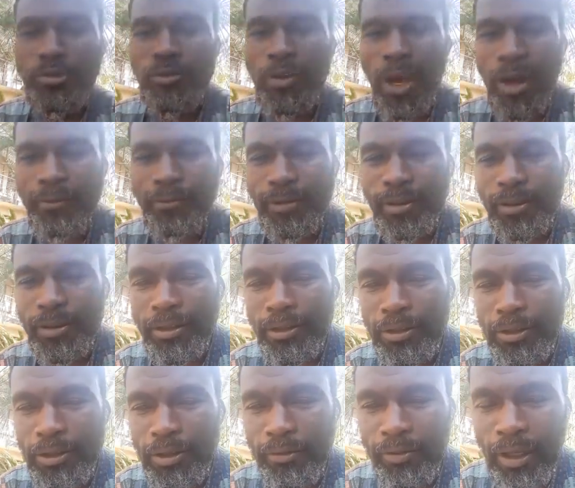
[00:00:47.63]
of
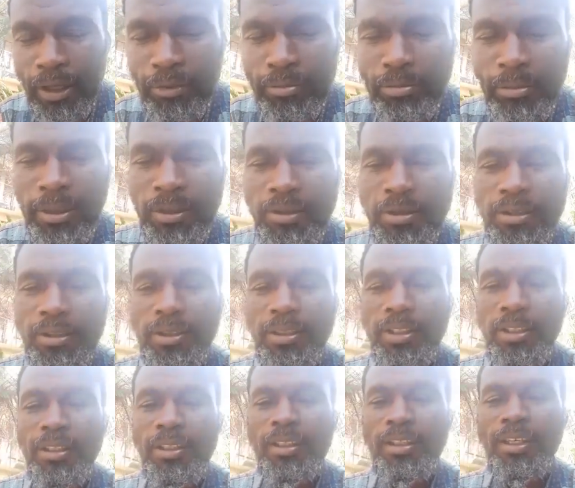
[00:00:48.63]
African development
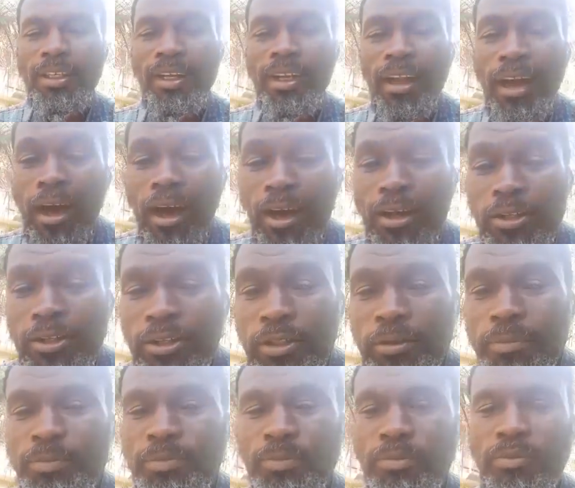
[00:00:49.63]
at
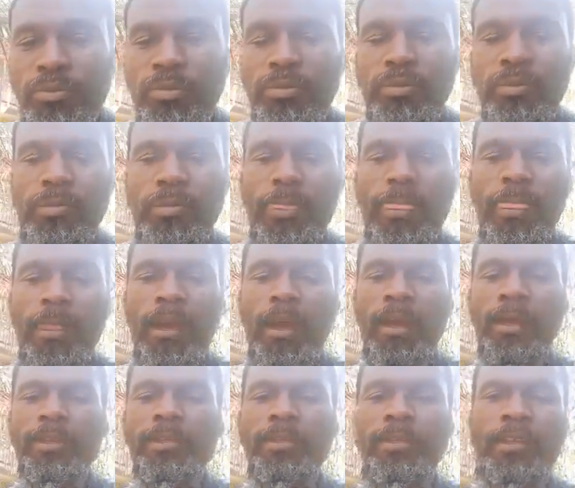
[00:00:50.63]
large.
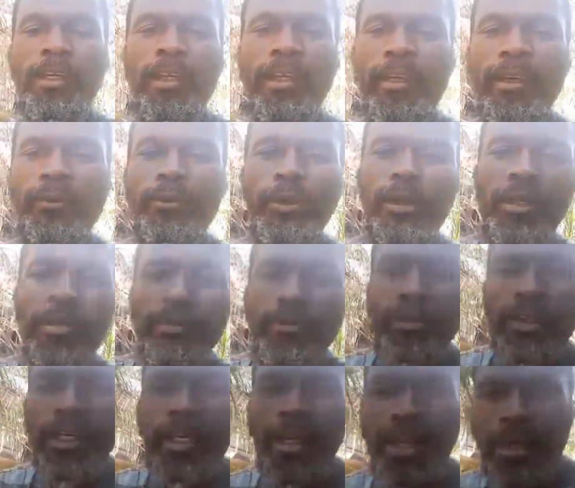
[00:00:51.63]
And if we look
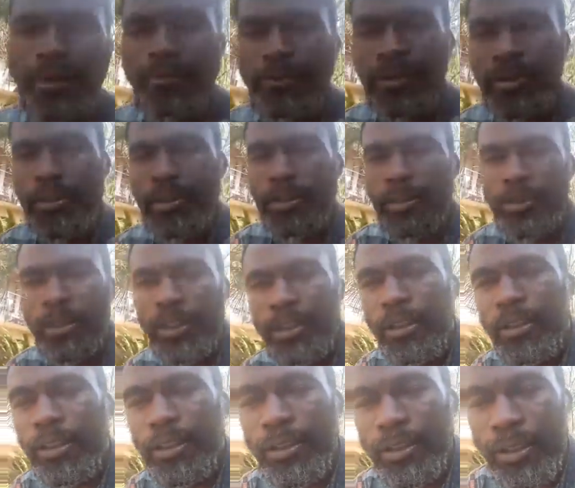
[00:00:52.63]
very carefully
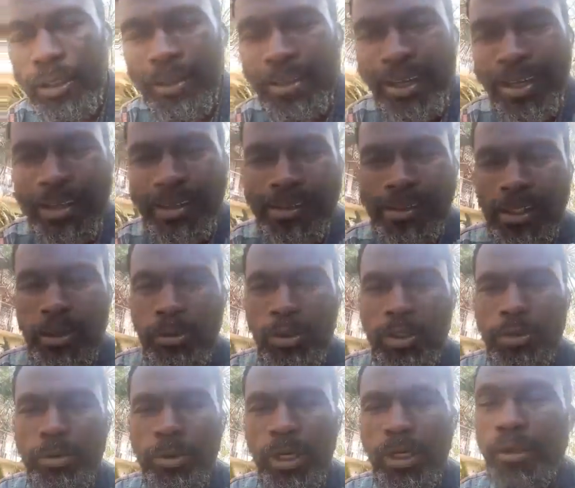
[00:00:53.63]
in the days in
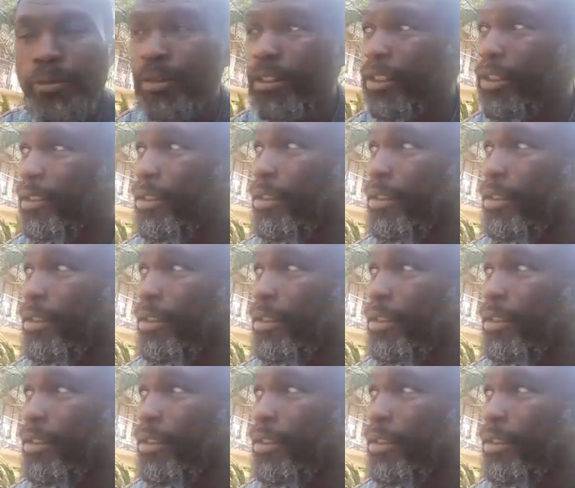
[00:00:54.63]
which we are living